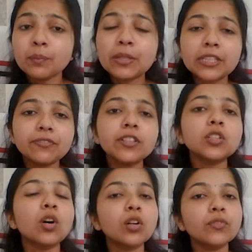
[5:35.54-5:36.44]
But if
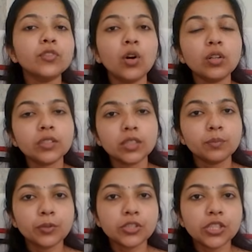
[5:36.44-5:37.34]
we talk of long
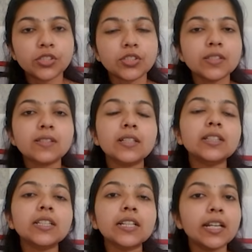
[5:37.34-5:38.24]
term projections,
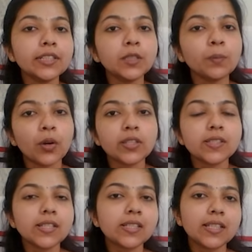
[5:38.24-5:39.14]
then the current
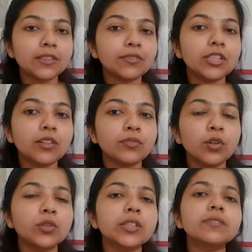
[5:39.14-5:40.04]
policies that we are
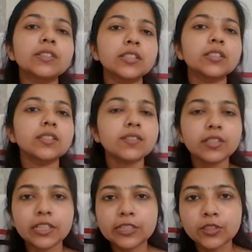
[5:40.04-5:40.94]
following, whether it
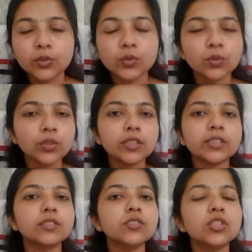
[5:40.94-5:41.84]
is related to solar
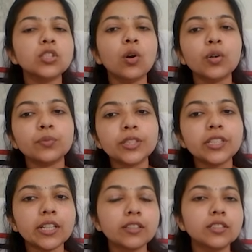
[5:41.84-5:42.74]
energy or
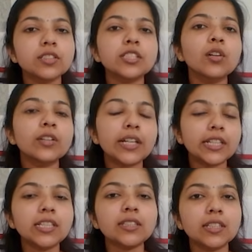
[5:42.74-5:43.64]
wind energy or
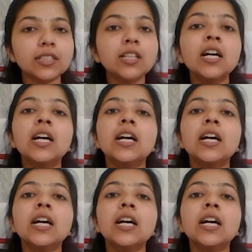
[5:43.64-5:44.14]
anything,